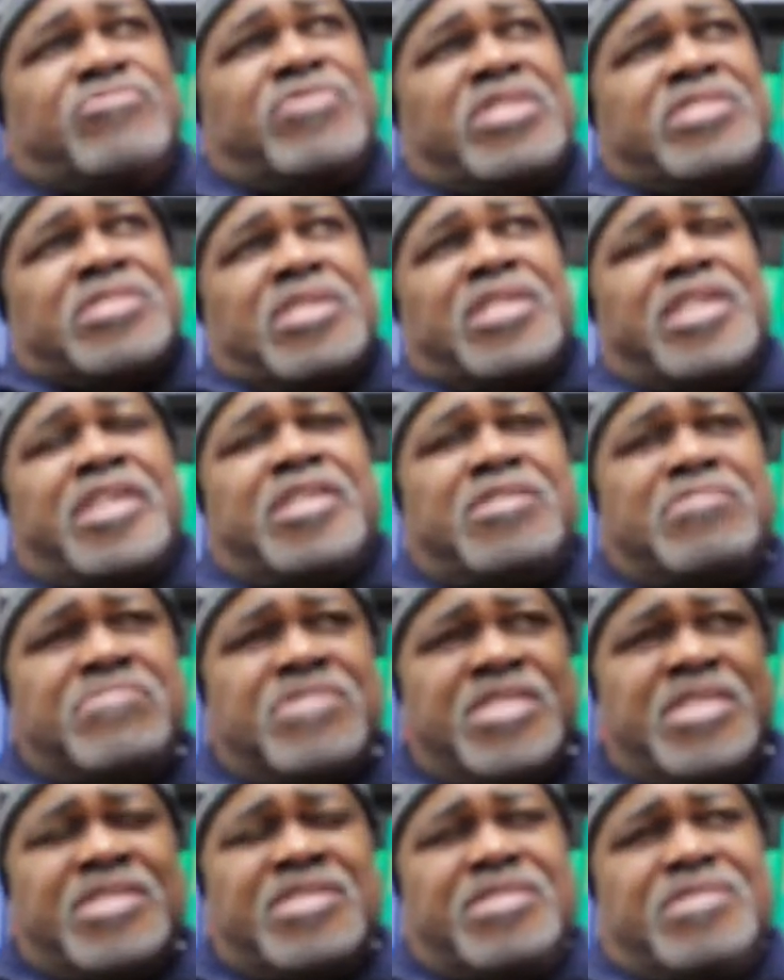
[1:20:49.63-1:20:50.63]
trains are laid up
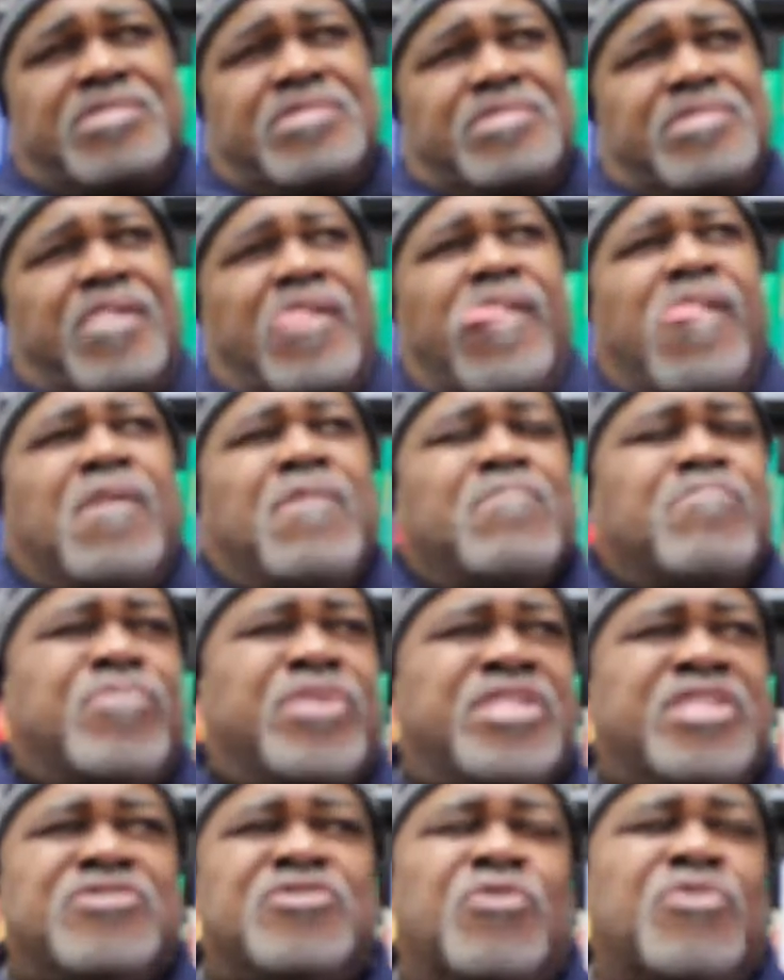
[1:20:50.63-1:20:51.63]
there.
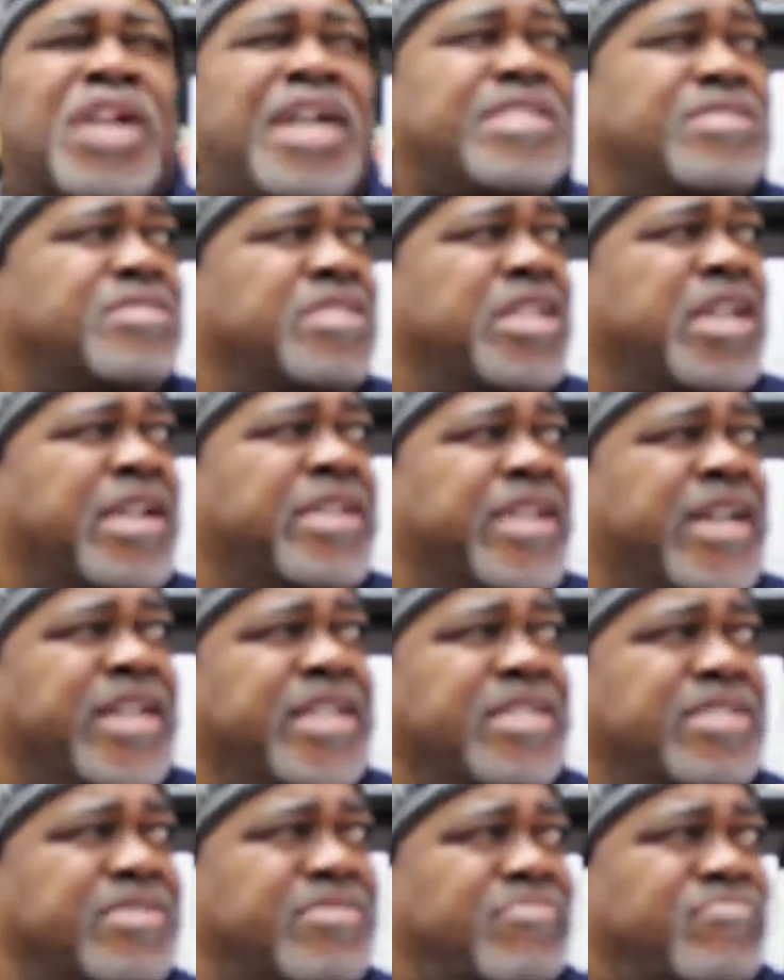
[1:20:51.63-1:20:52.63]
But there's no lights there at night,